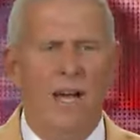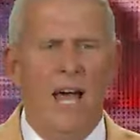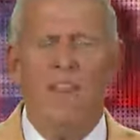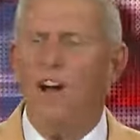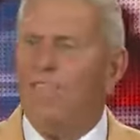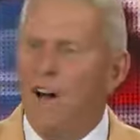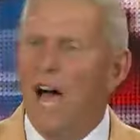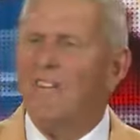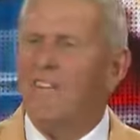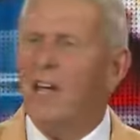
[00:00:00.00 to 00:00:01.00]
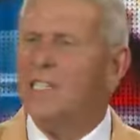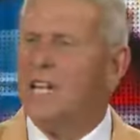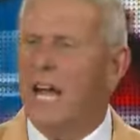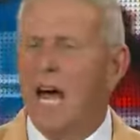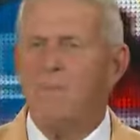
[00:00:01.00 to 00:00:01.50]
And there are five things
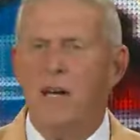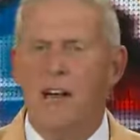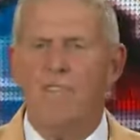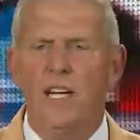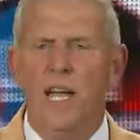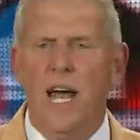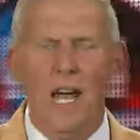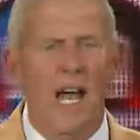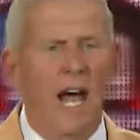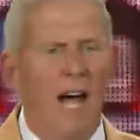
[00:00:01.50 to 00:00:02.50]
that happen every day.